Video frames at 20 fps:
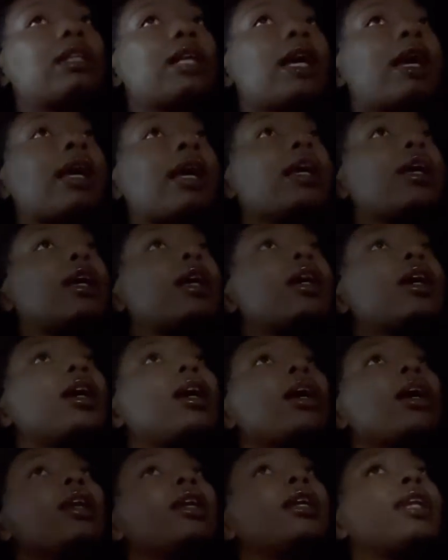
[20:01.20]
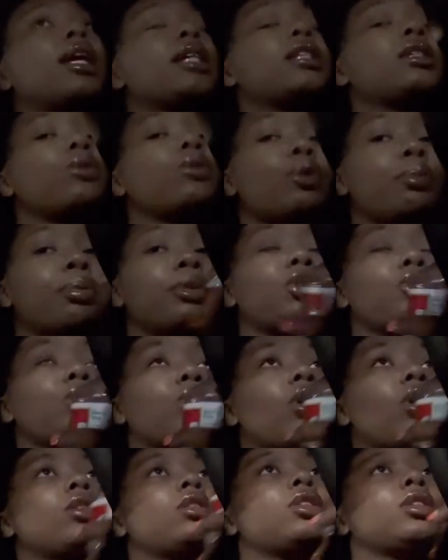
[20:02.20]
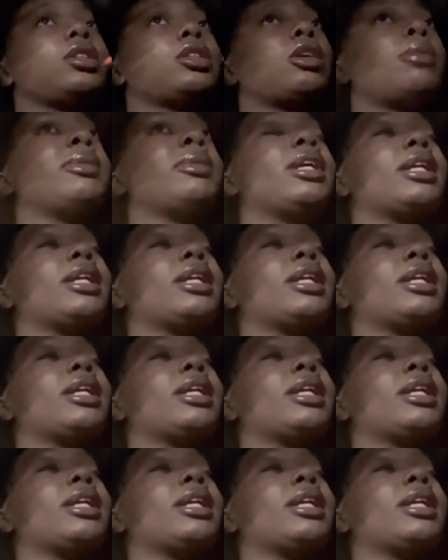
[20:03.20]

like dancing will put you on to so many